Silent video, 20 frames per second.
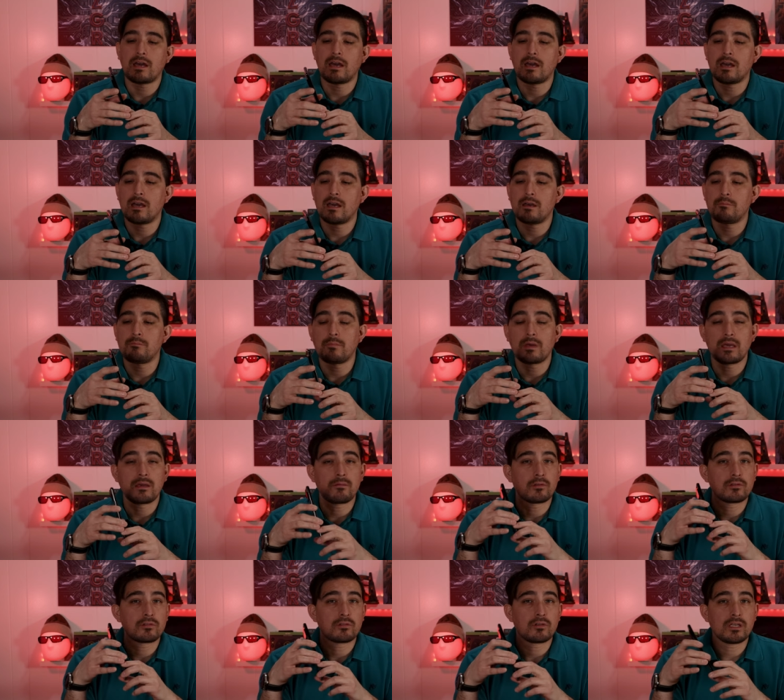I'm
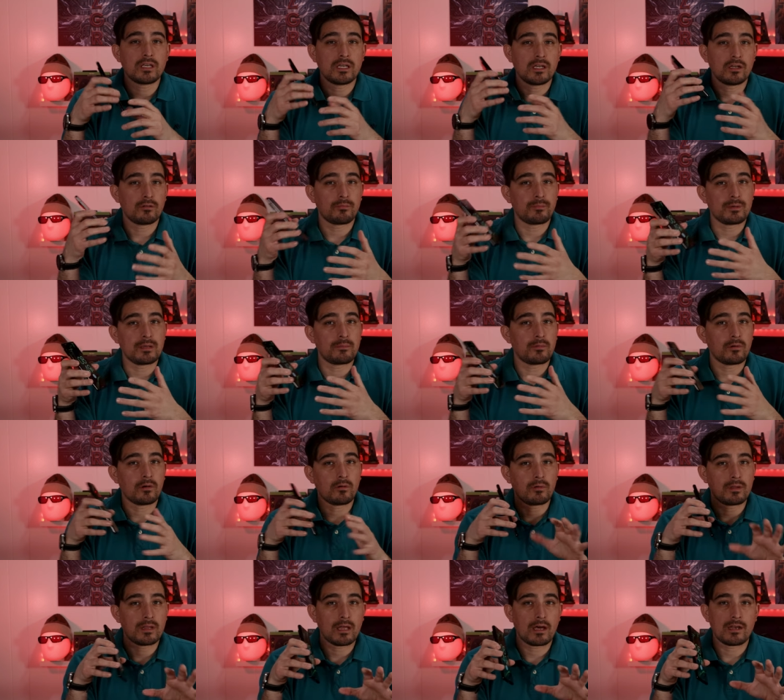able to hear
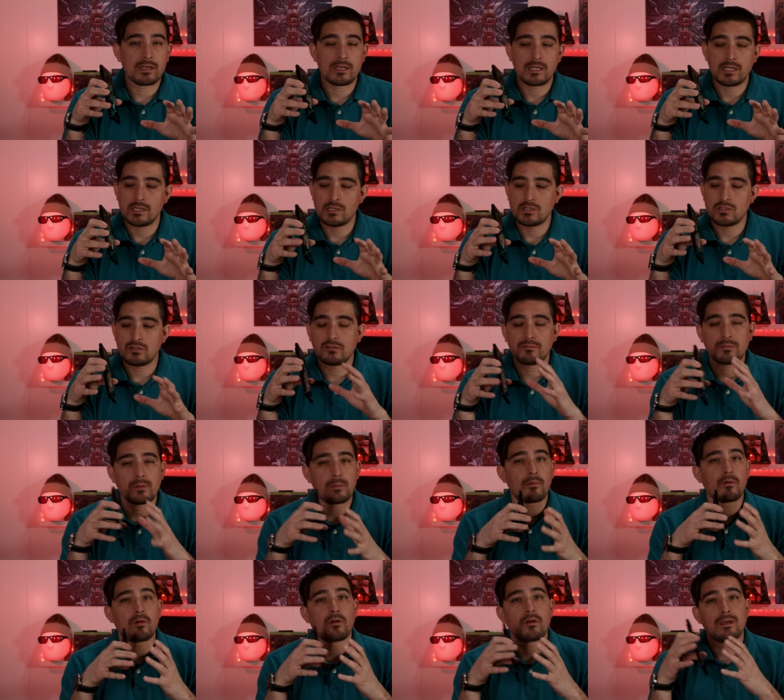people without any issues.
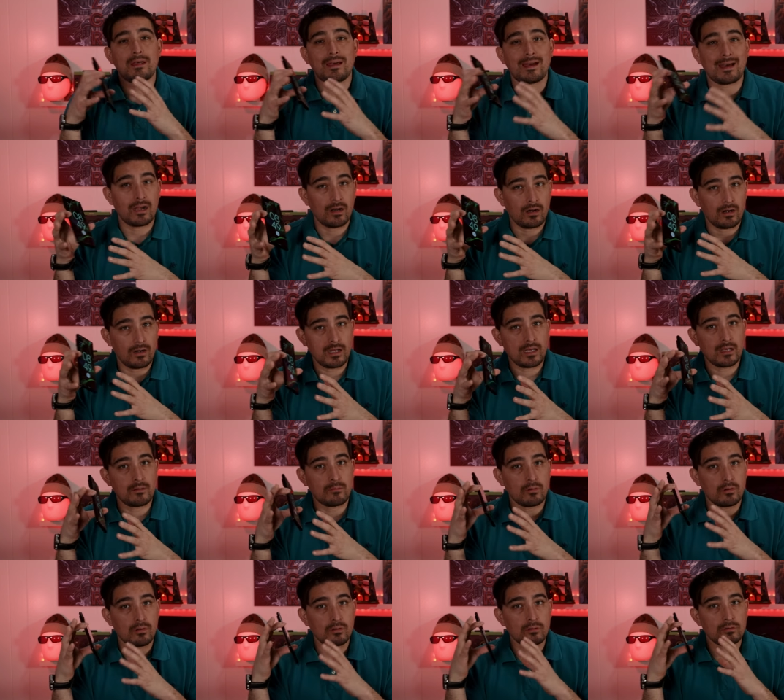People are
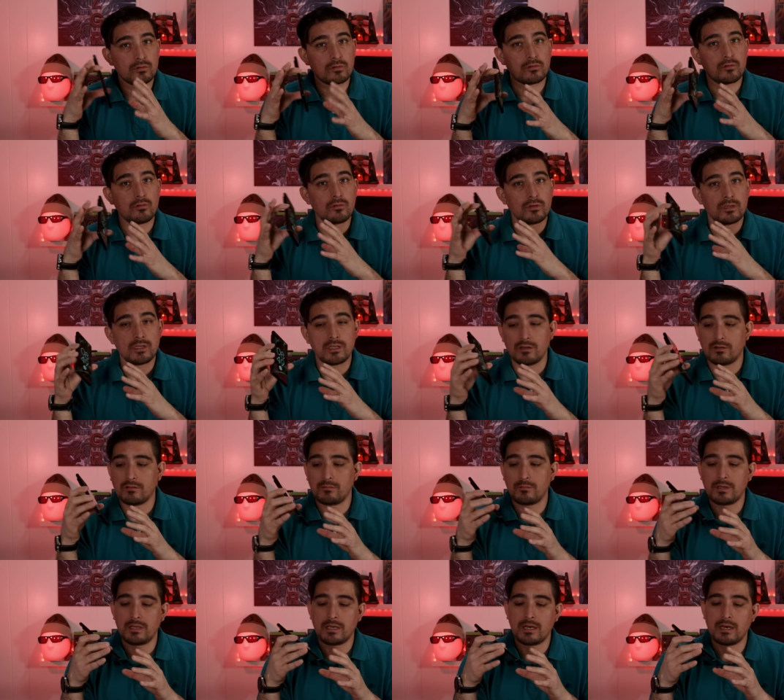able to hear
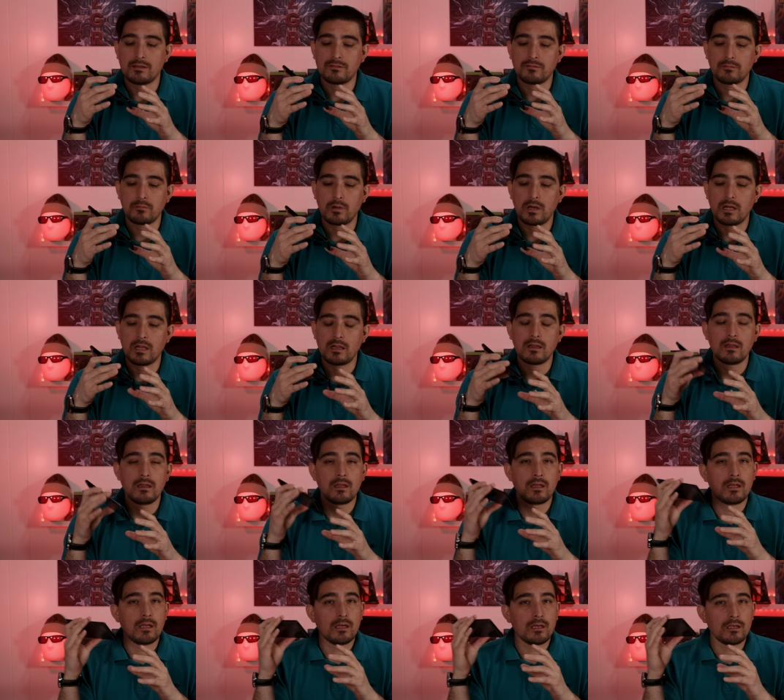me as well